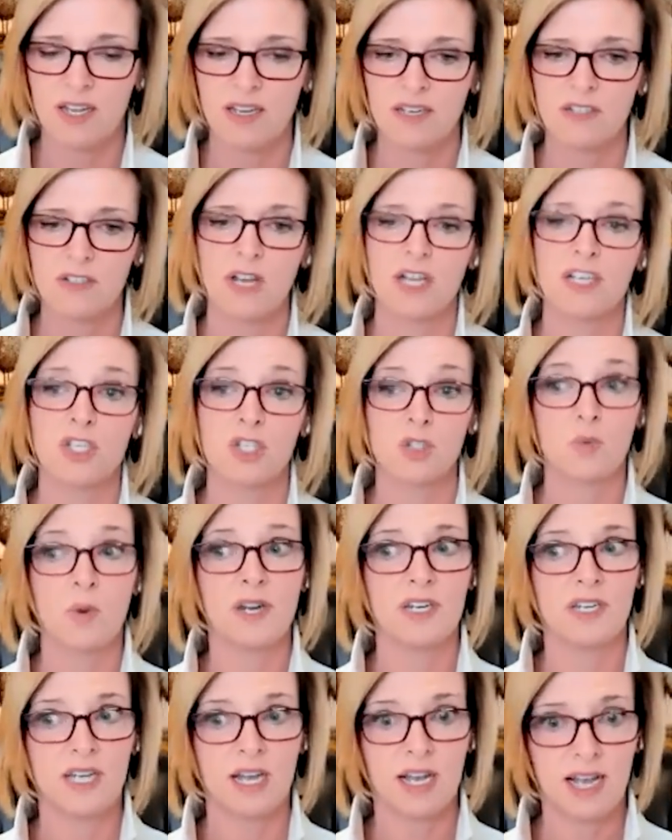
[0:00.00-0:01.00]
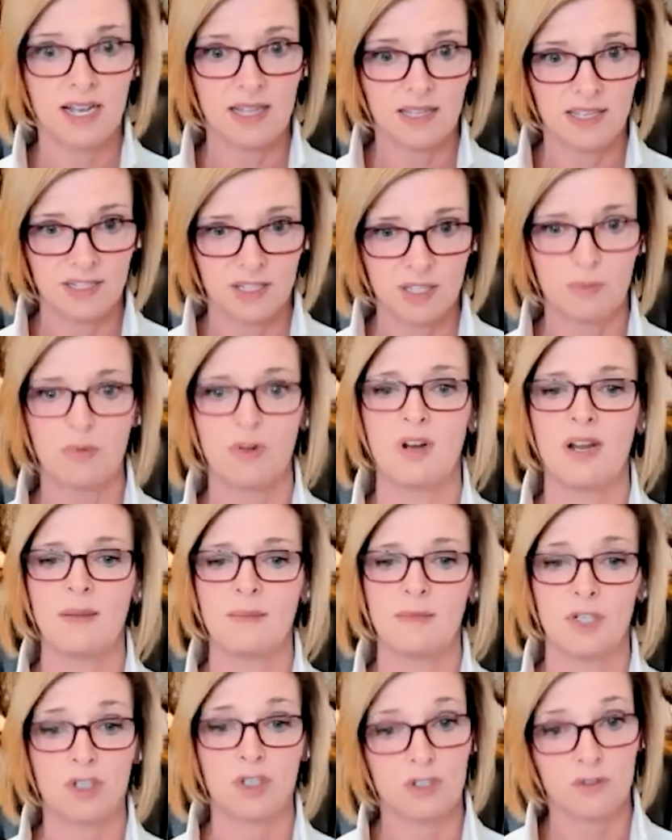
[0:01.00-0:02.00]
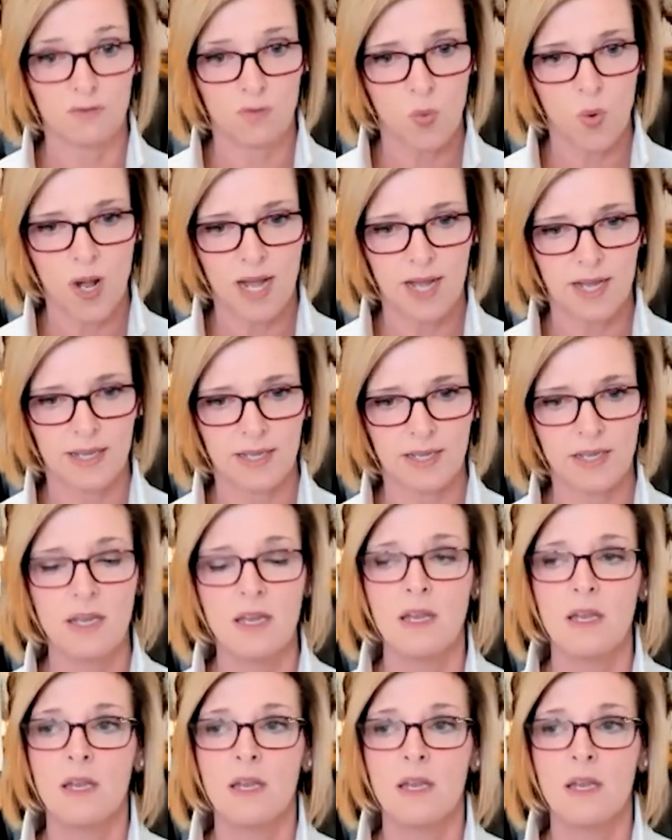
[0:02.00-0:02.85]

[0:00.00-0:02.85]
And I just wanted to highlight the parameters of why.